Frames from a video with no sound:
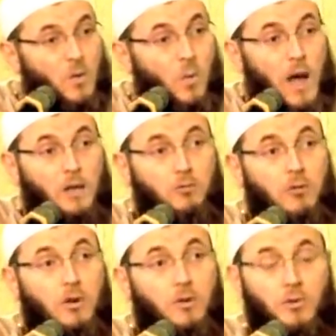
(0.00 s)
Why do
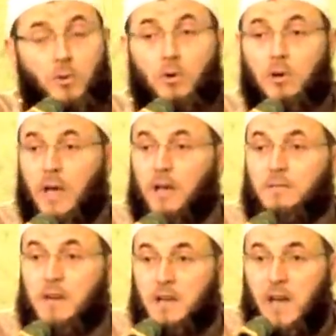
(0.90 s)
we go to work
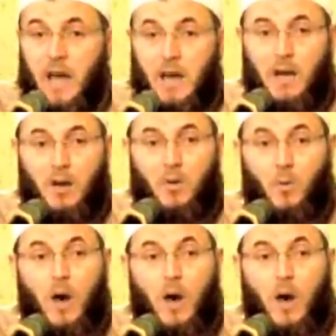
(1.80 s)
every day?